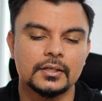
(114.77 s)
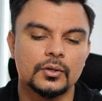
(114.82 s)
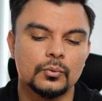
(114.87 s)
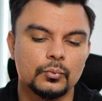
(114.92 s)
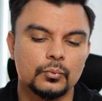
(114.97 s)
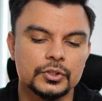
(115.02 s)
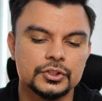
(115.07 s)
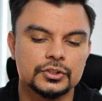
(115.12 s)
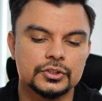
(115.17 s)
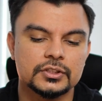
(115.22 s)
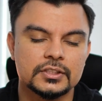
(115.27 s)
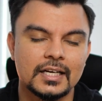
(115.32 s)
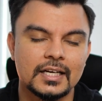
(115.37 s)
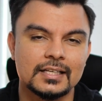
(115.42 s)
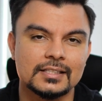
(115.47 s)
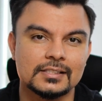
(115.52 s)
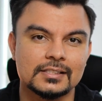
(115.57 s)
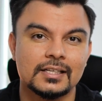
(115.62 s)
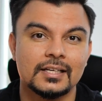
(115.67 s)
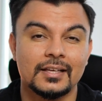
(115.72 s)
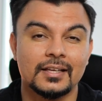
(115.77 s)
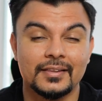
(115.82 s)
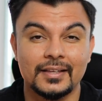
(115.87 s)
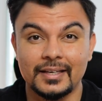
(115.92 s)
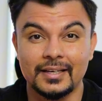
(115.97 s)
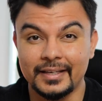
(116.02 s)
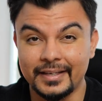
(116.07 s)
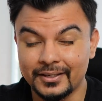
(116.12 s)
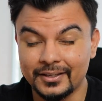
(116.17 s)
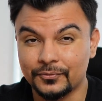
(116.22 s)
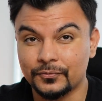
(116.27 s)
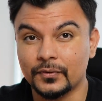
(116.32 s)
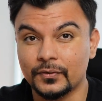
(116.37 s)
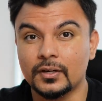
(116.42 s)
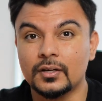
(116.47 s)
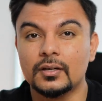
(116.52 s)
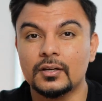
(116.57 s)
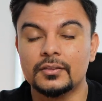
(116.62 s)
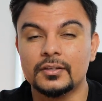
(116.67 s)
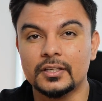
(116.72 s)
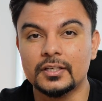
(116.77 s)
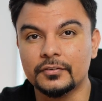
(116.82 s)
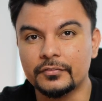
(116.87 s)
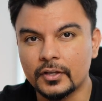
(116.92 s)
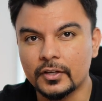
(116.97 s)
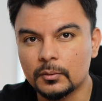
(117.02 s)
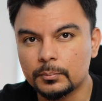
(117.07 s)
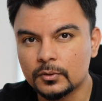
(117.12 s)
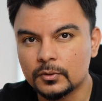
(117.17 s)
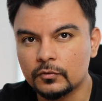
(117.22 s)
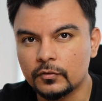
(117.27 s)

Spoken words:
which says that if the developer